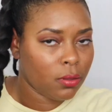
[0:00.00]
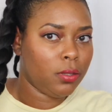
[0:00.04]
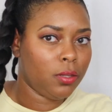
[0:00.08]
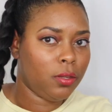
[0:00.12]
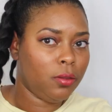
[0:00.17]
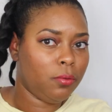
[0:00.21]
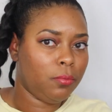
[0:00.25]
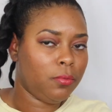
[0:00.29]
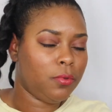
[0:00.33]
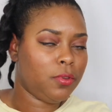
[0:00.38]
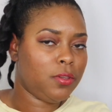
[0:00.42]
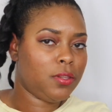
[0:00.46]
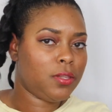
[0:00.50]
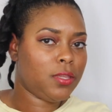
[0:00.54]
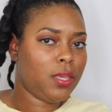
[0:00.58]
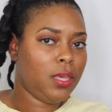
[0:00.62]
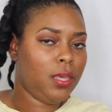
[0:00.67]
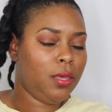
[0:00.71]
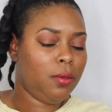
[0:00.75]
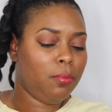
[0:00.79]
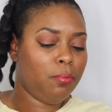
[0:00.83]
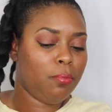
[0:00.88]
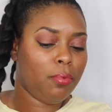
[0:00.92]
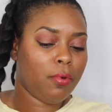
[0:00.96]
And just
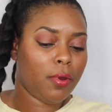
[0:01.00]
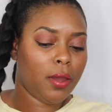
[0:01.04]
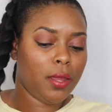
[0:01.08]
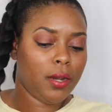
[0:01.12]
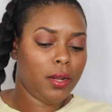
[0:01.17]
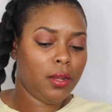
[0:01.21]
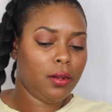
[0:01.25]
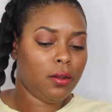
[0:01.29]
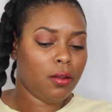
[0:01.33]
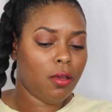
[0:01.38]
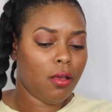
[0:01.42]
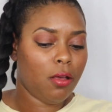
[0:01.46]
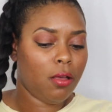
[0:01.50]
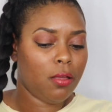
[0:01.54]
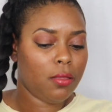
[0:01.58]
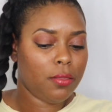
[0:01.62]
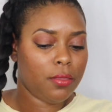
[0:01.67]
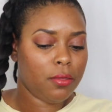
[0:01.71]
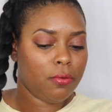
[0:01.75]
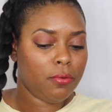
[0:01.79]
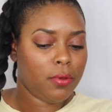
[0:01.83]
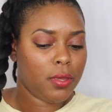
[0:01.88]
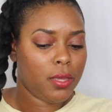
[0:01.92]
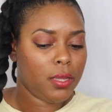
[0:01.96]
keep braiding all
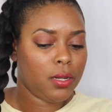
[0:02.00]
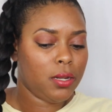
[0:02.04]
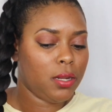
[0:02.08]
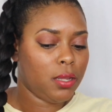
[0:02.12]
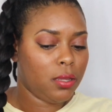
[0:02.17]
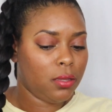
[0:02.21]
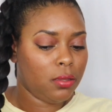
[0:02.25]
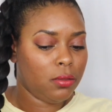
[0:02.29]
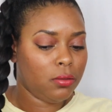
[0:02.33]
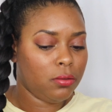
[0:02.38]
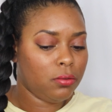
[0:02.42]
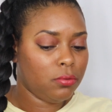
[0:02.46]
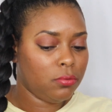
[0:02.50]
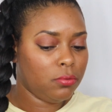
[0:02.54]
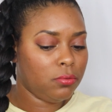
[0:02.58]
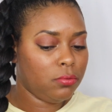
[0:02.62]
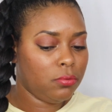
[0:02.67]
the way down.